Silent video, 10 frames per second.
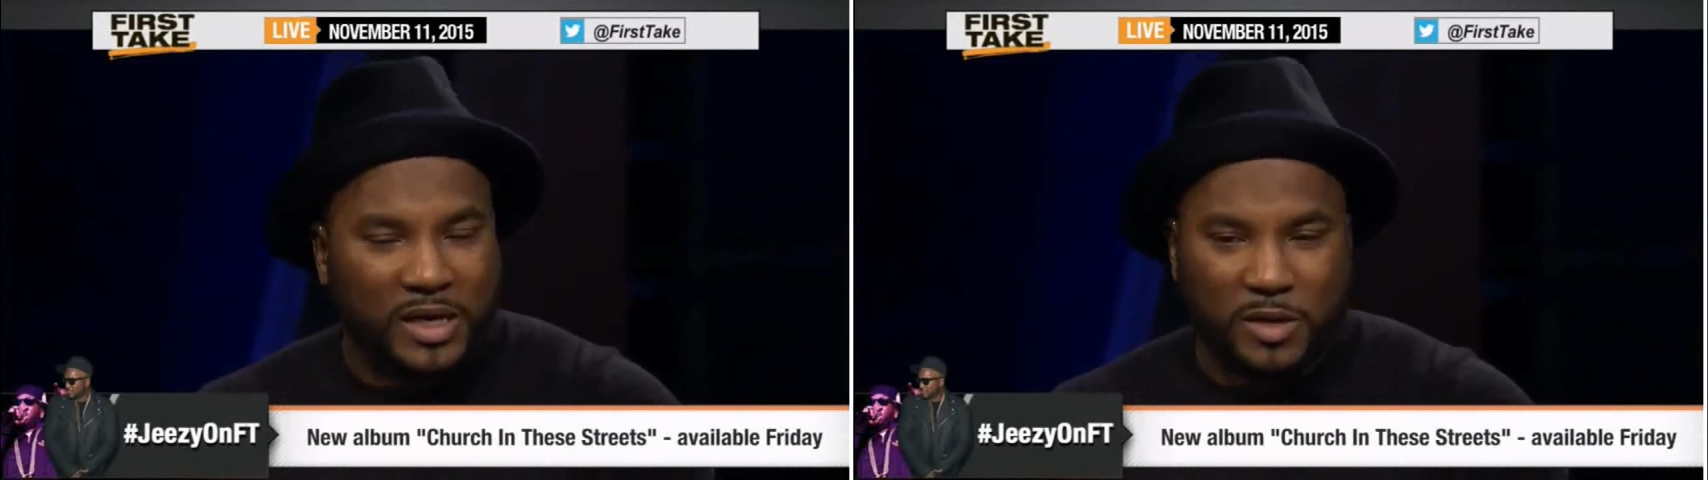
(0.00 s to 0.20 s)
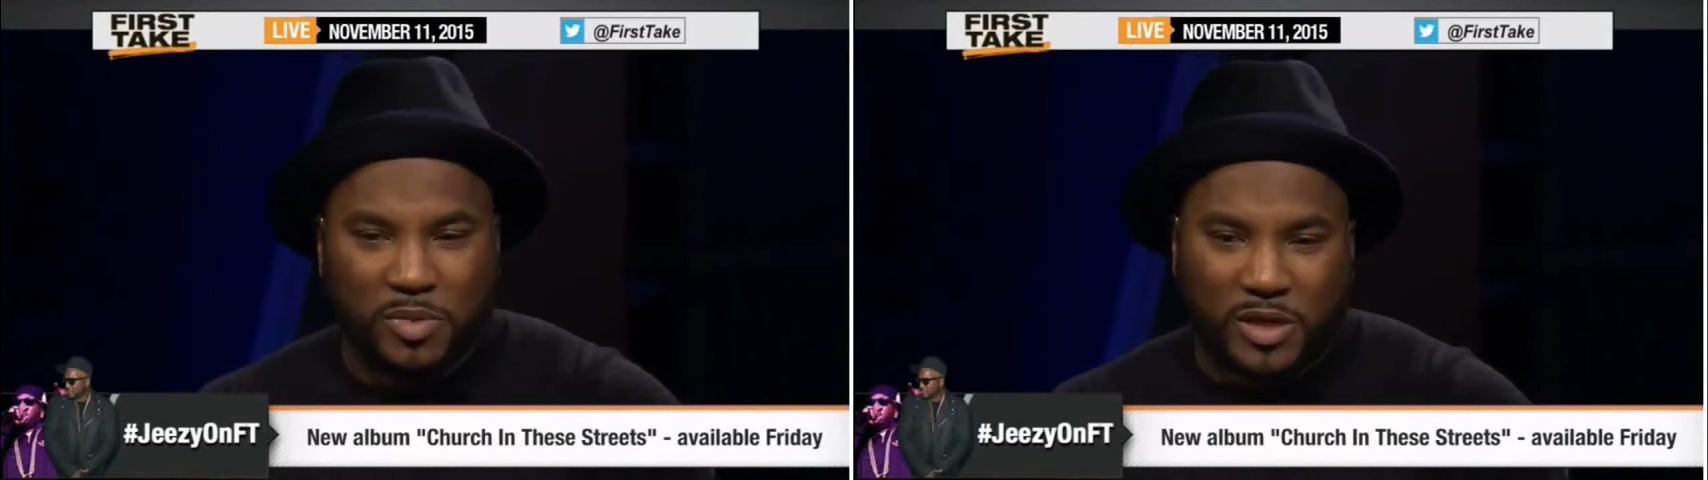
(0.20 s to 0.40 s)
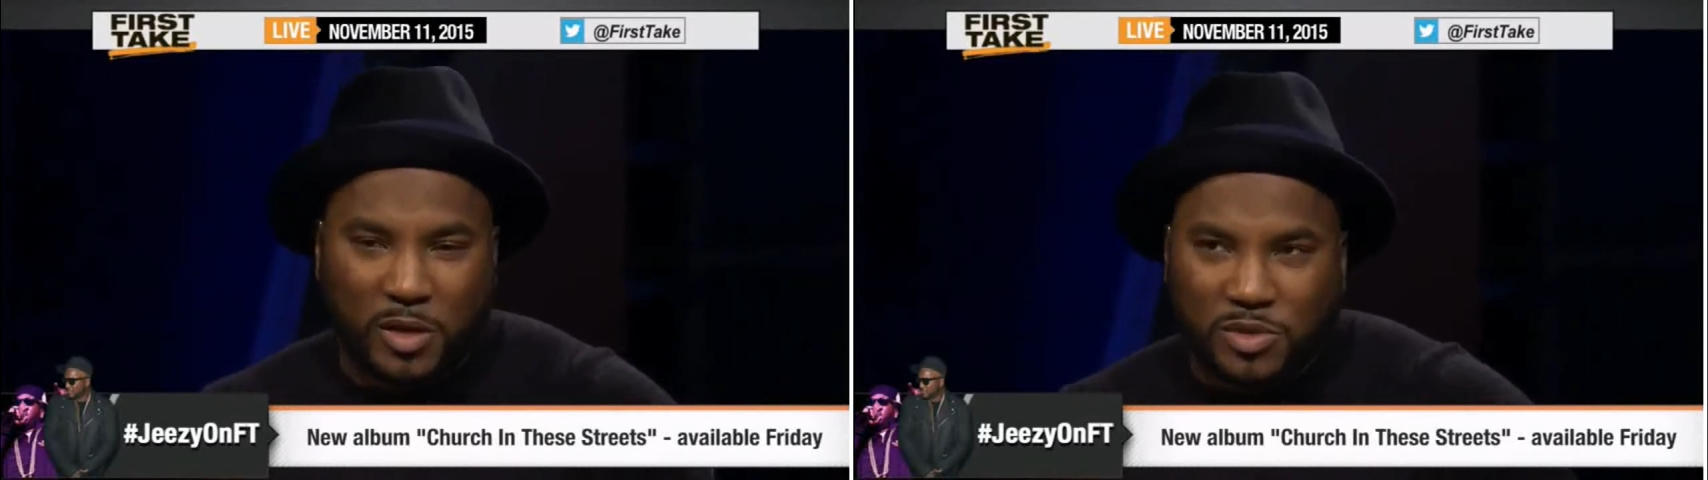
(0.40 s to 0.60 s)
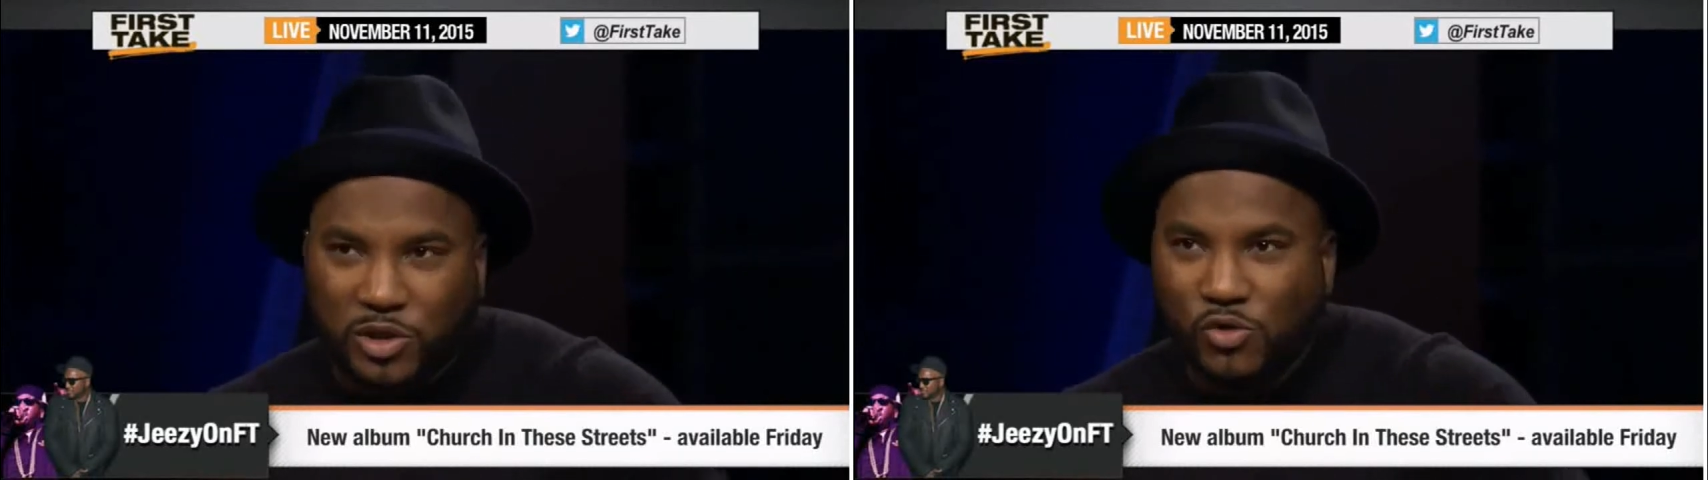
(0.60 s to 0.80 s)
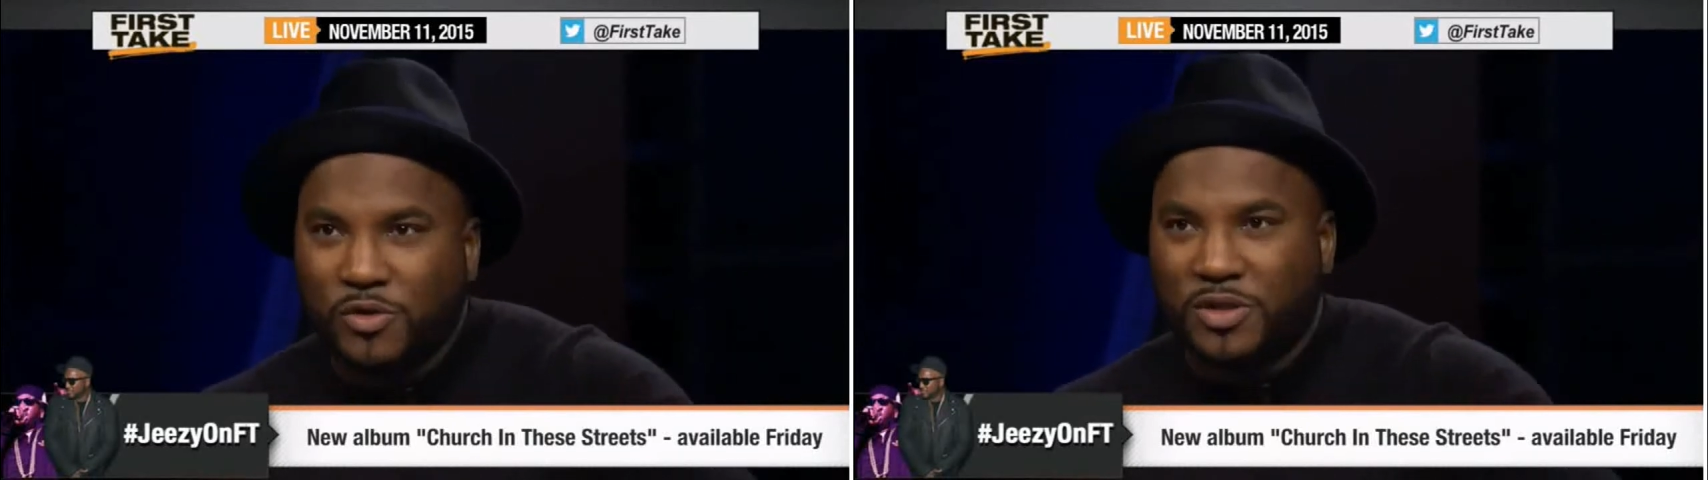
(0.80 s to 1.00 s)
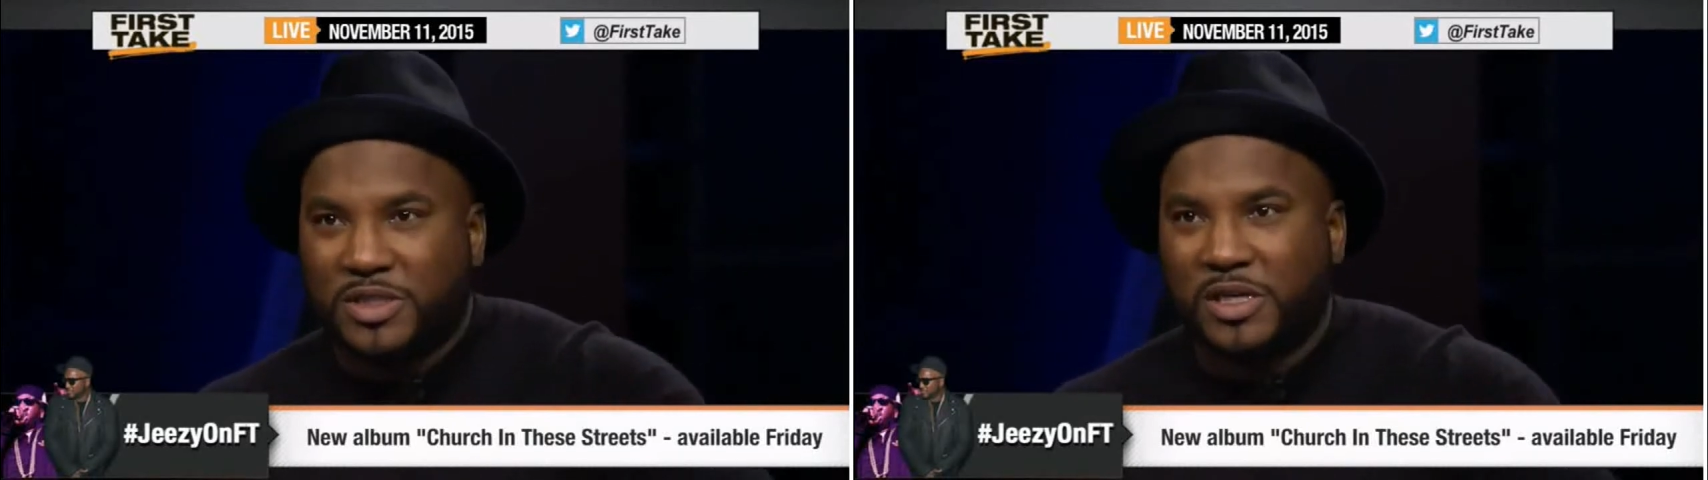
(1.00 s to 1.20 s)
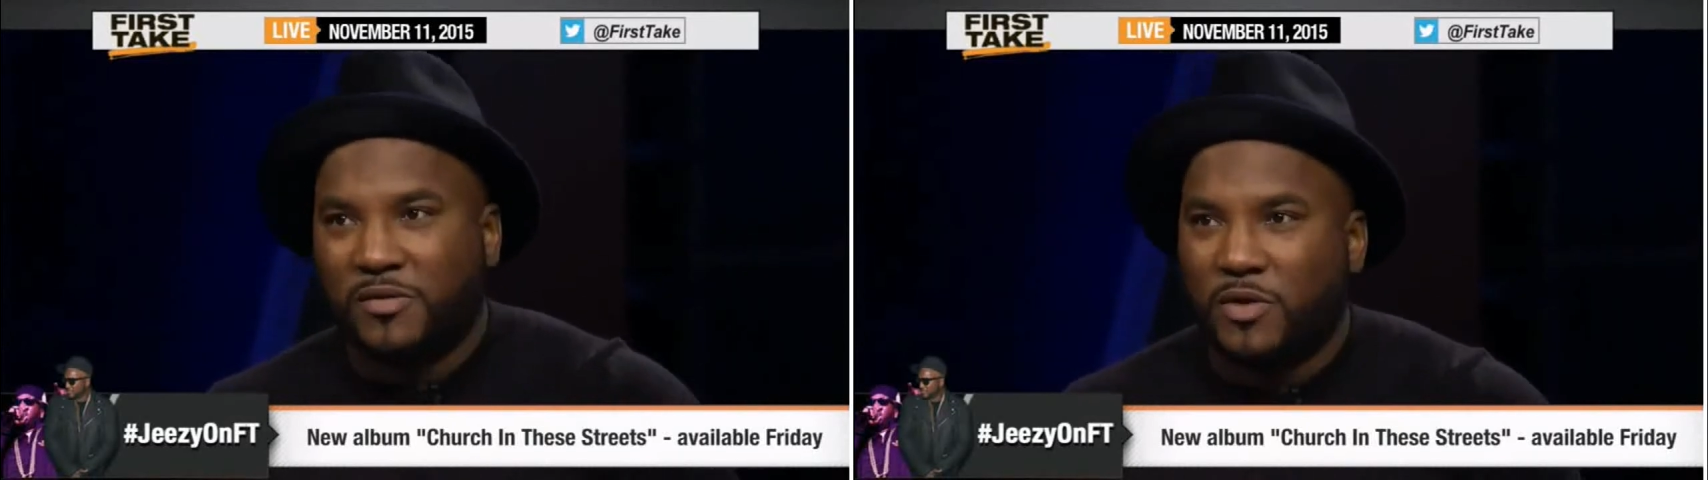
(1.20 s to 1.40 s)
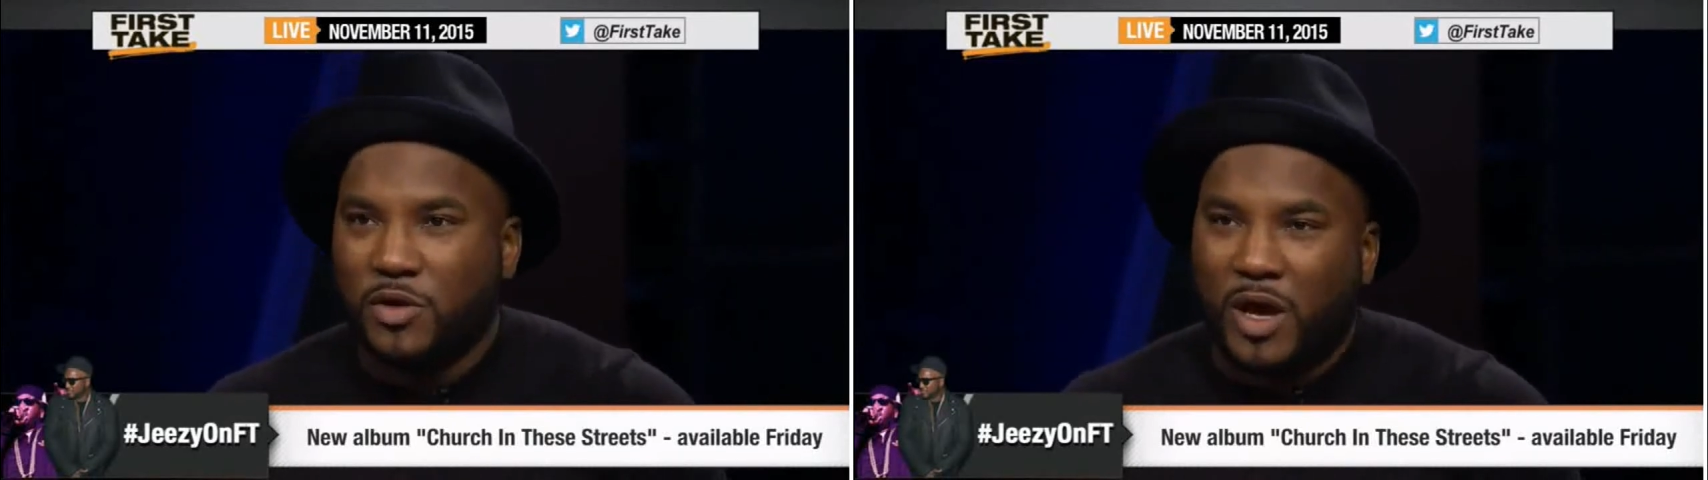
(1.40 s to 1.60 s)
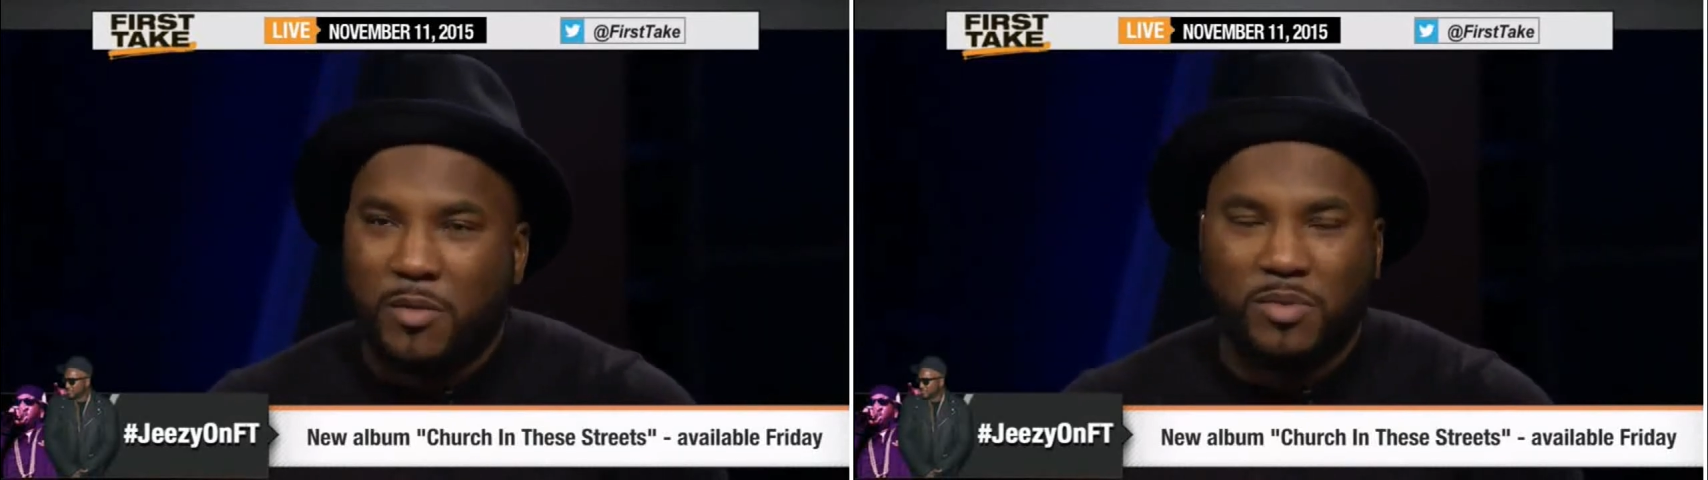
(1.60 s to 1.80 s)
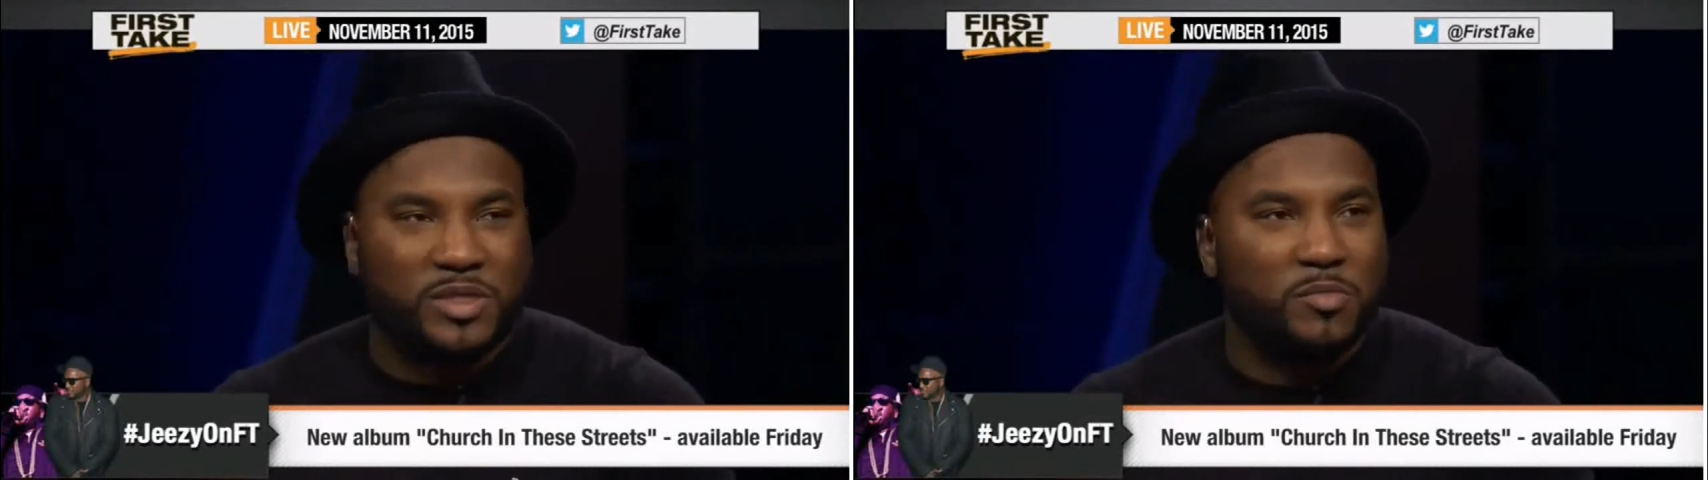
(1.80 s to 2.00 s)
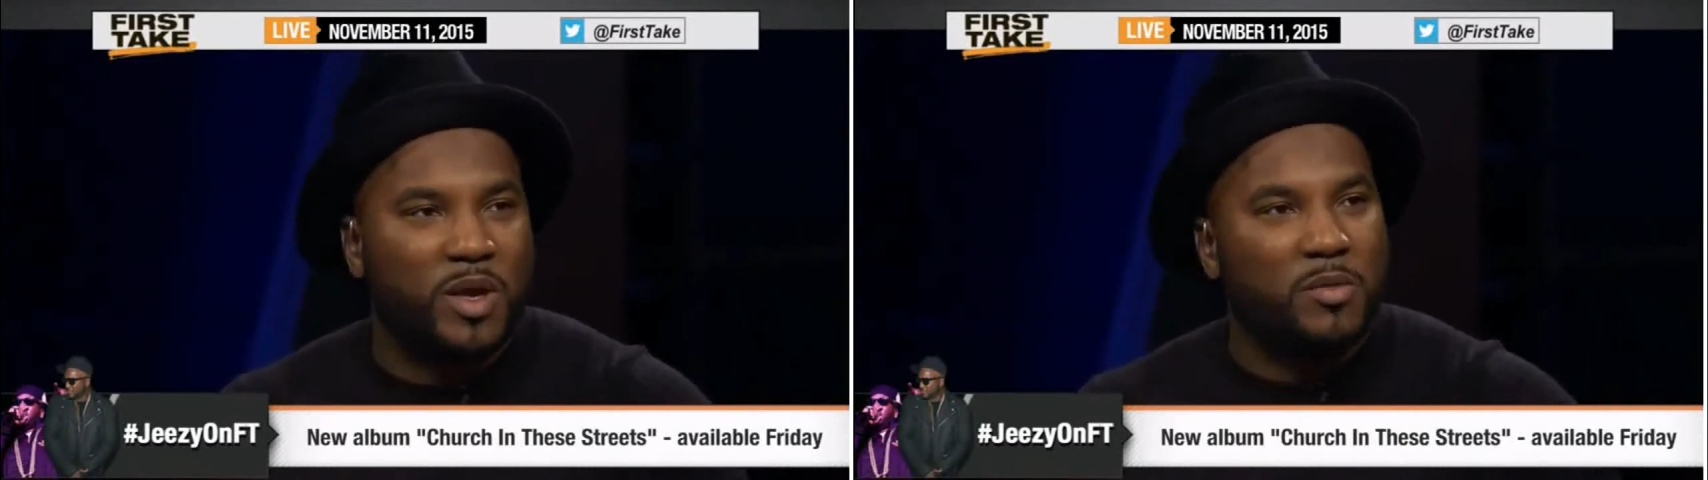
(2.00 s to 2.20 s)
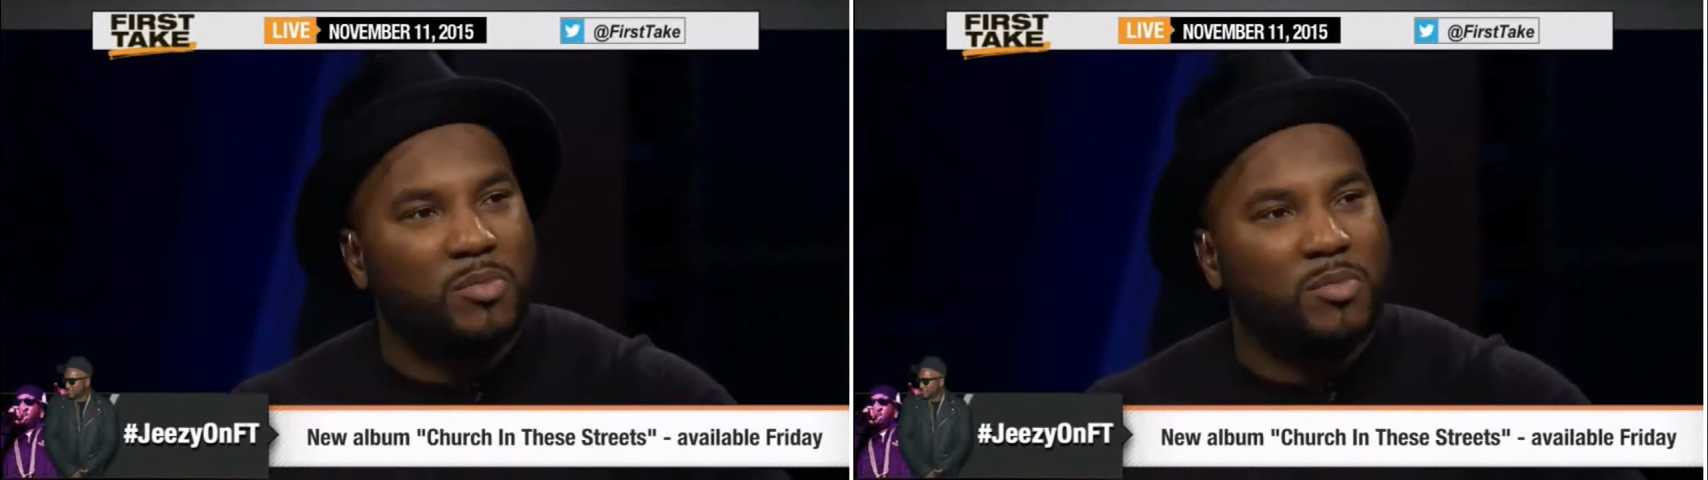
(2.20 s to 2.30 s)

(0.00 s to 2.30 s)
and it becomes lucrative and you're able to make